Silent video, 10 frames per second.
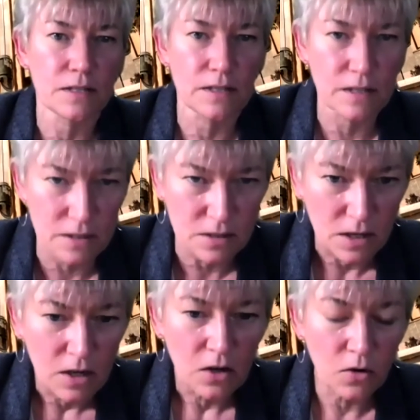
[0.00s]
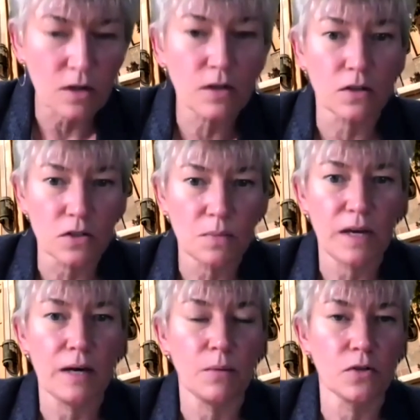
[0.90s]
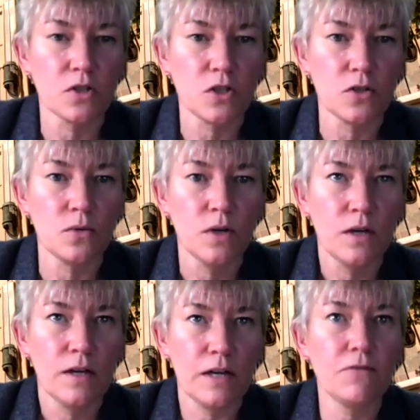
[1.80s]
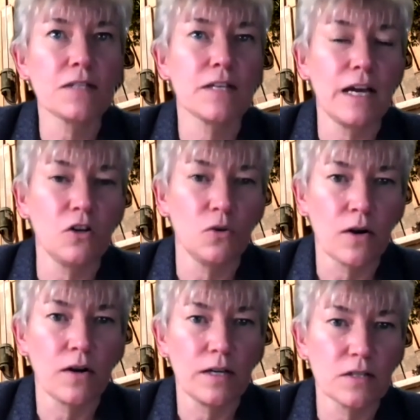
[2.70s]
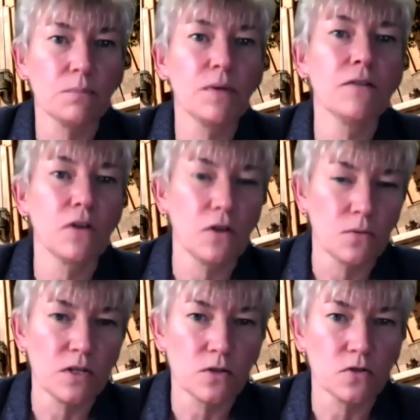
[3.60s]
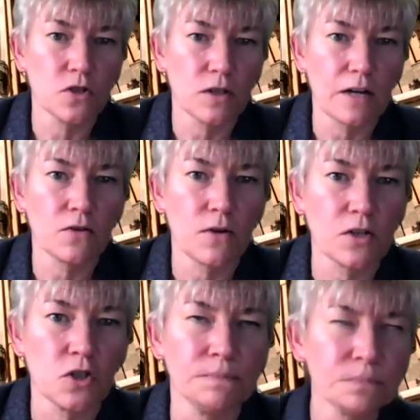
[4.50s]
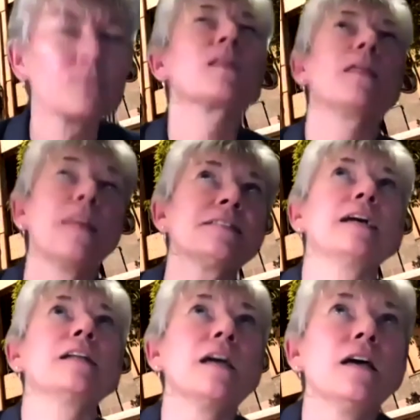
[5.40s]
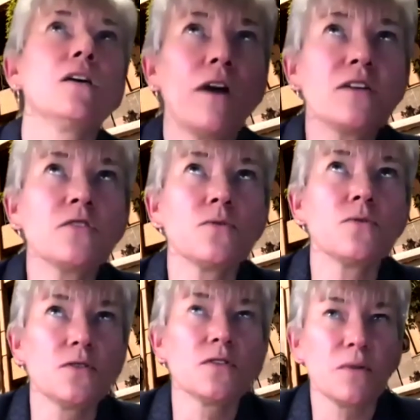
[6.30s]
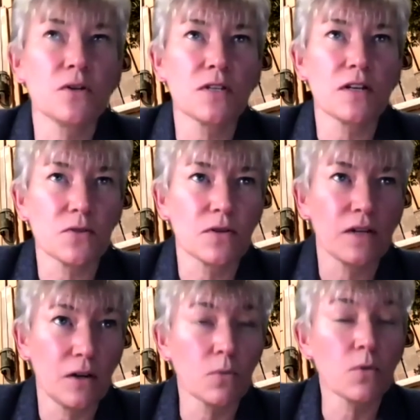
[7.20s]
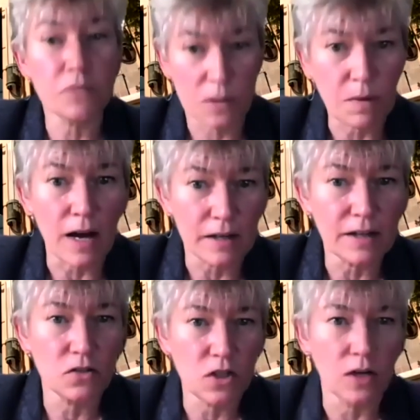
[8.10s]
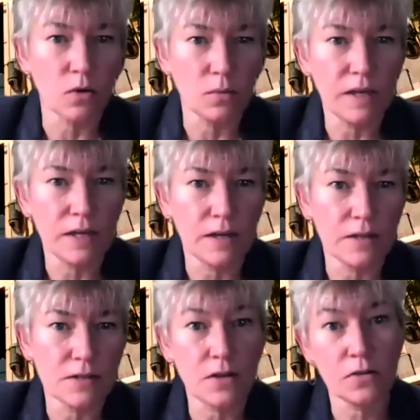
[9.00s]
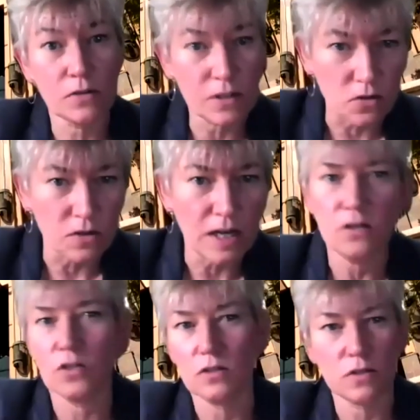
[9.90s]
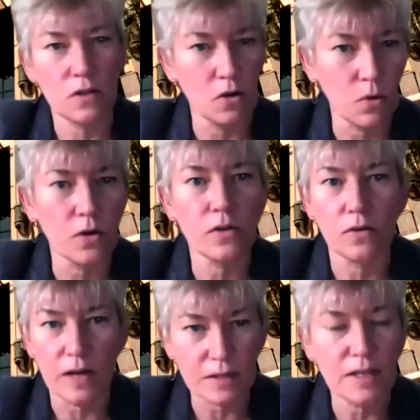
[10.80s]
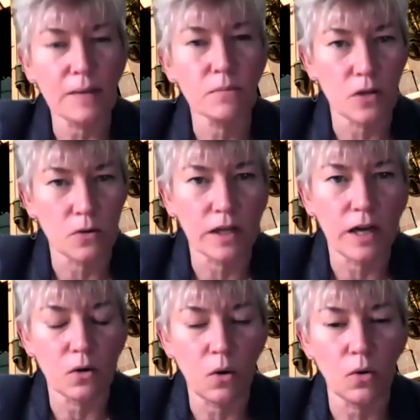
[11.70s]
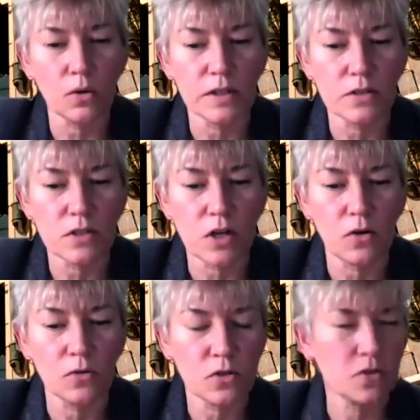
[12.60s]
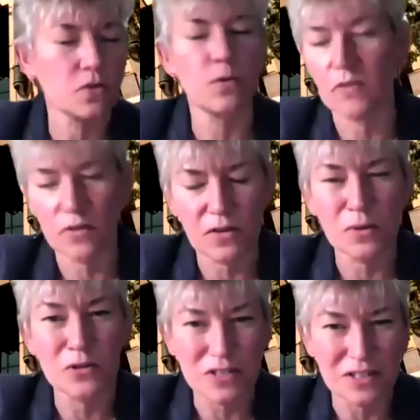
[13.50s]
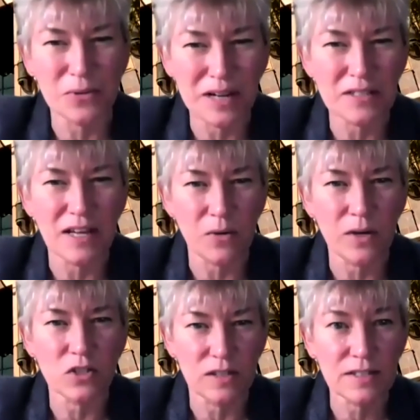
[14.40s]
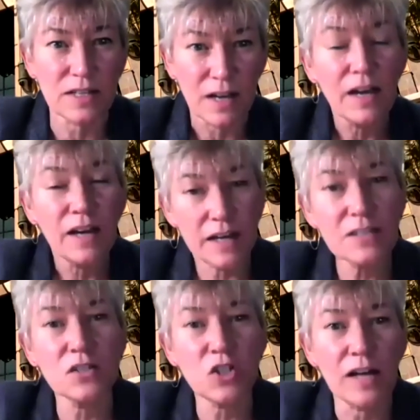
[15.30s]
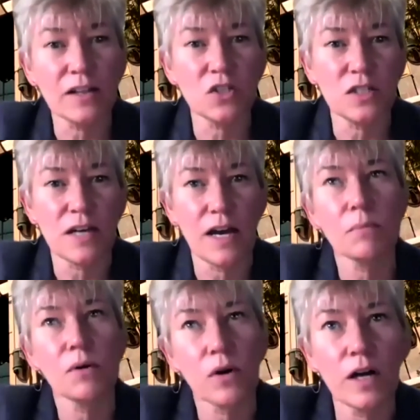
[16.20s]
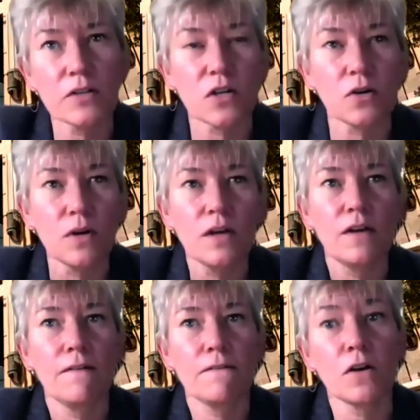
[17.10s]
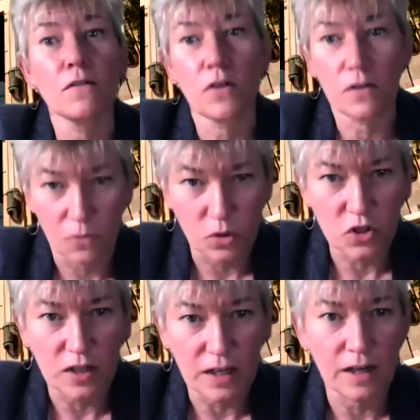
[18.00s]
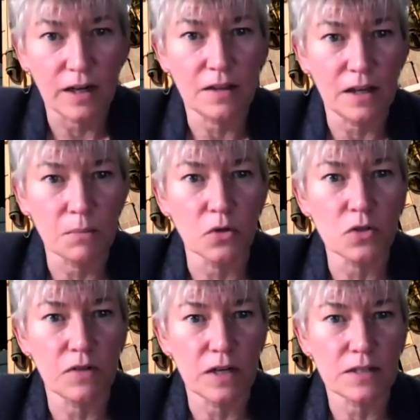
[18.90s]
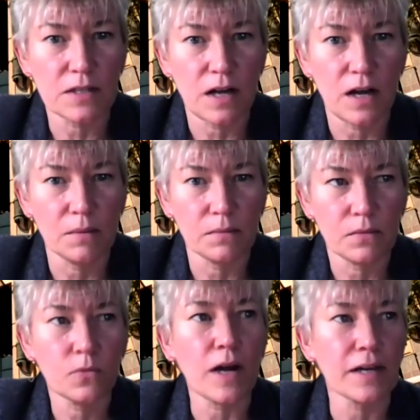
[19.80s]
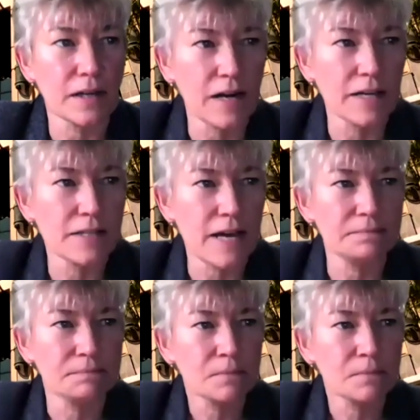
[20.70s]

And it is critical to be able to investigate new areas and pivot your research in that direction. That said, graduate students and postdocs are in a, in a rough spot in general because their dissertation, mm-hmm. their work, their next steps are really on hold. And so, to whoever the person is who asked that question, it's it's a challenging time, but we're also very, very fortunate, and I think most of us um, recognize that.